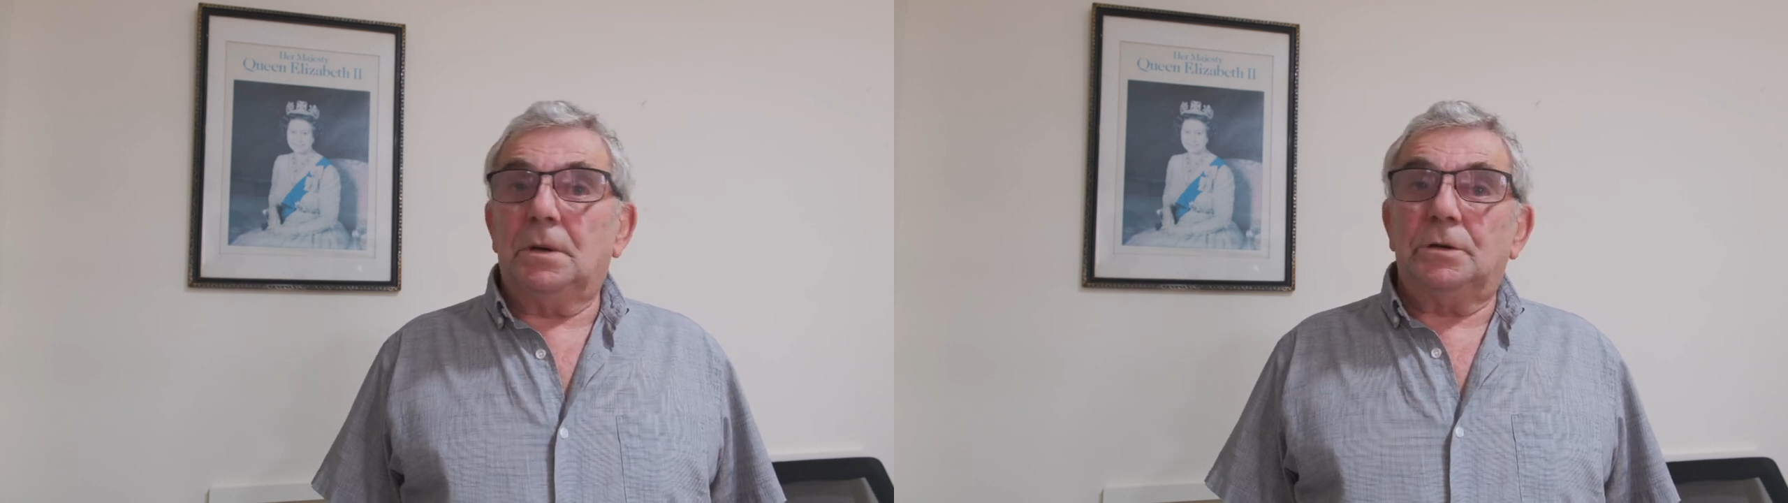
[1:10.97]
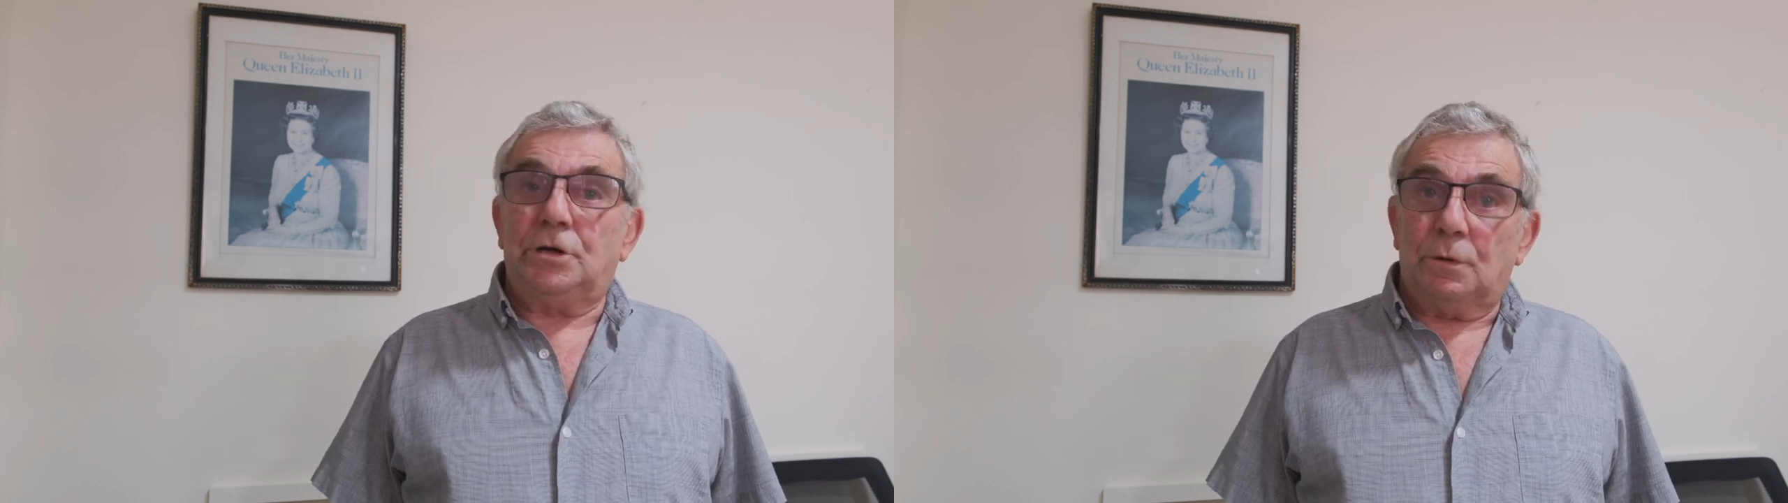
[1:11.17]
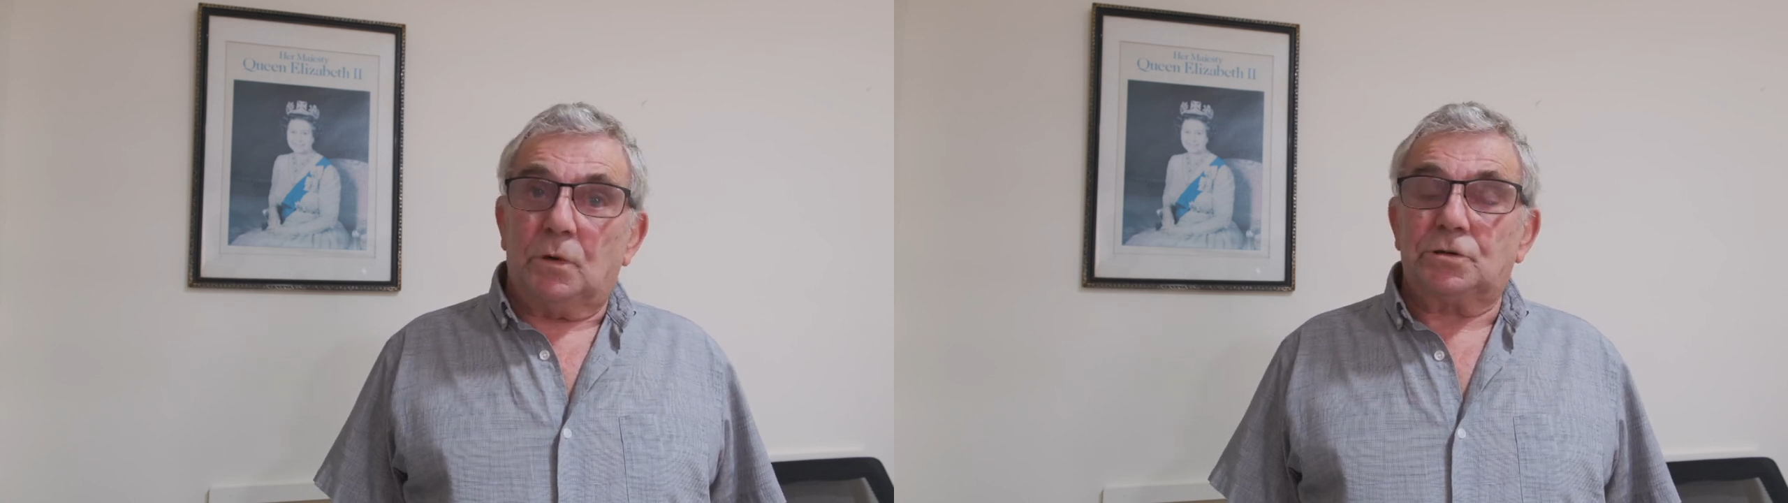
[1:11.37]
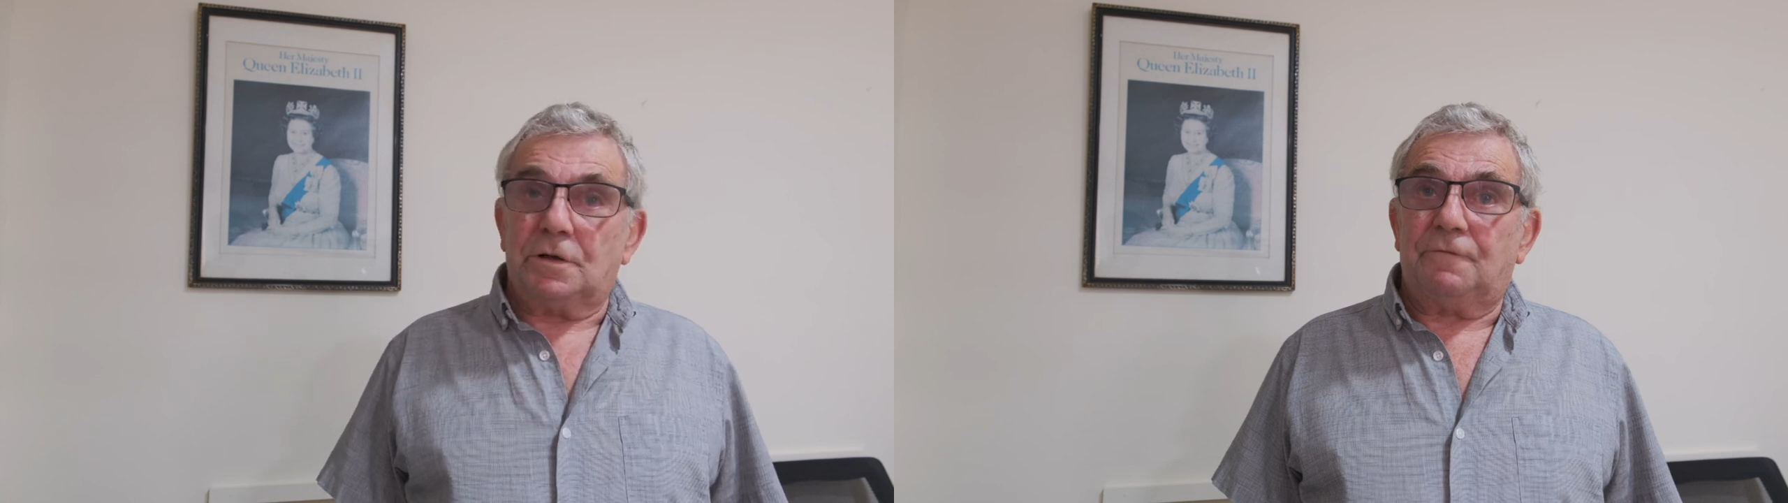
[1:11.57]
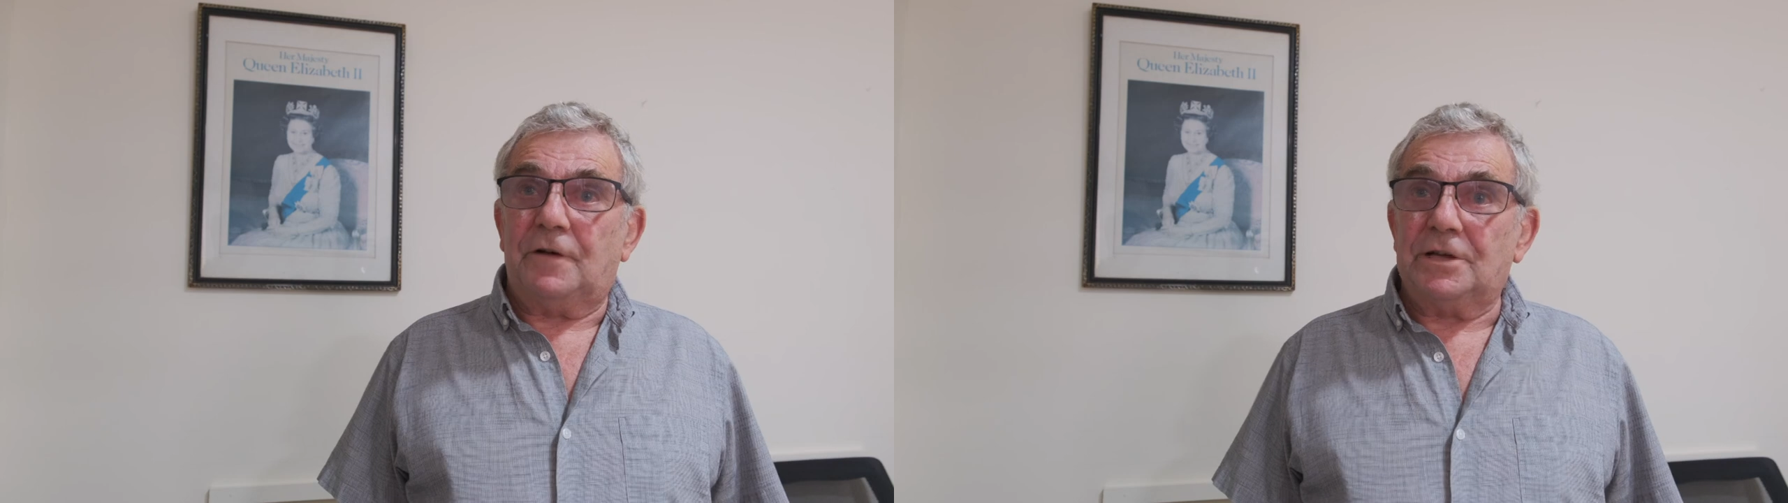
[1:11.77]
She was the
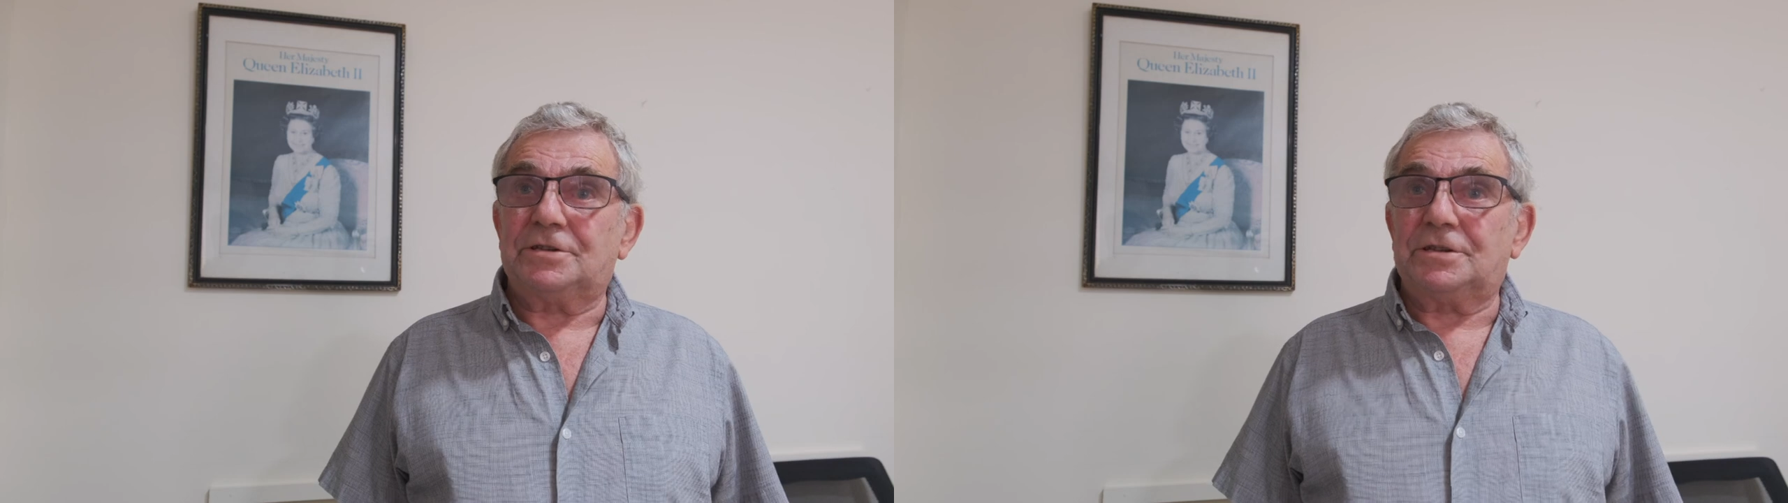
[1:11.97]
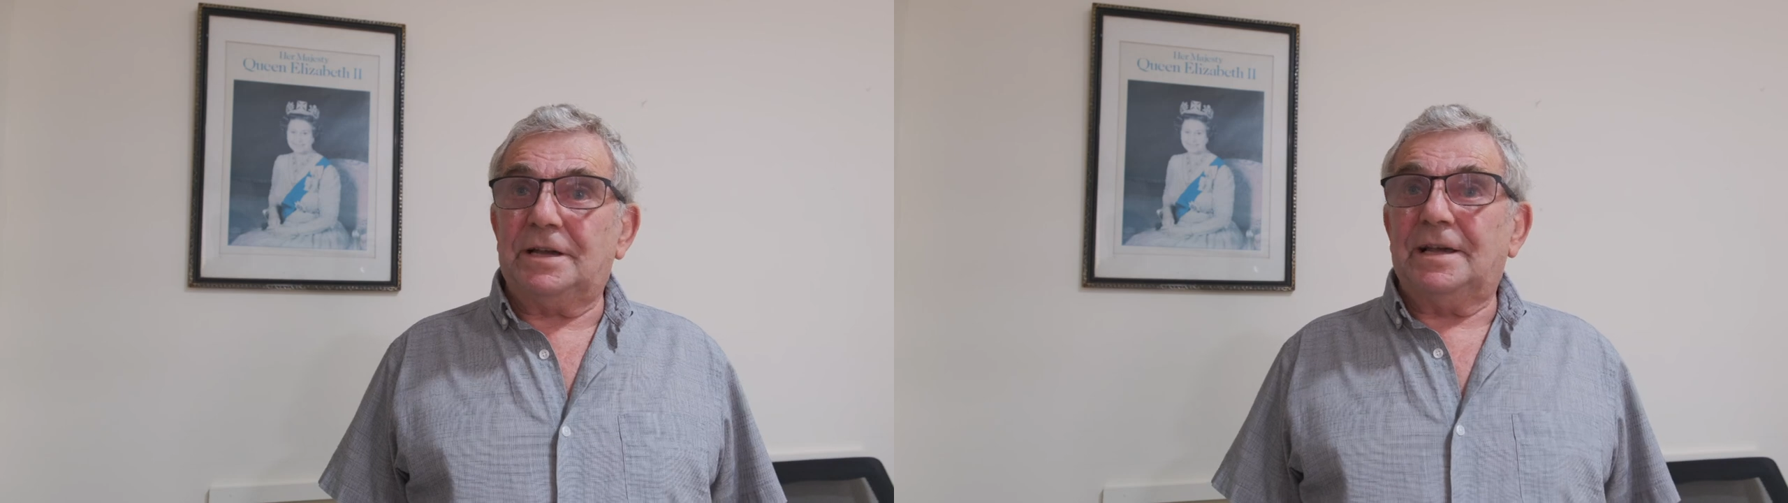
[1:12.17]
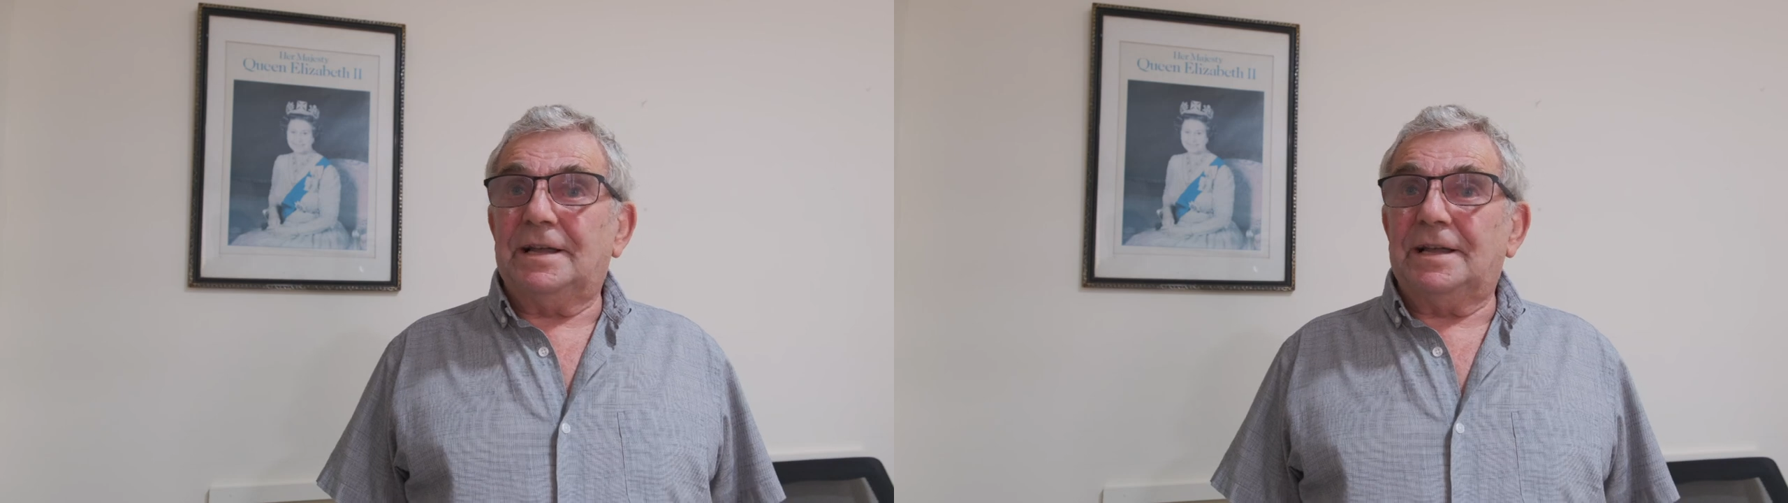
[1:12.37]
first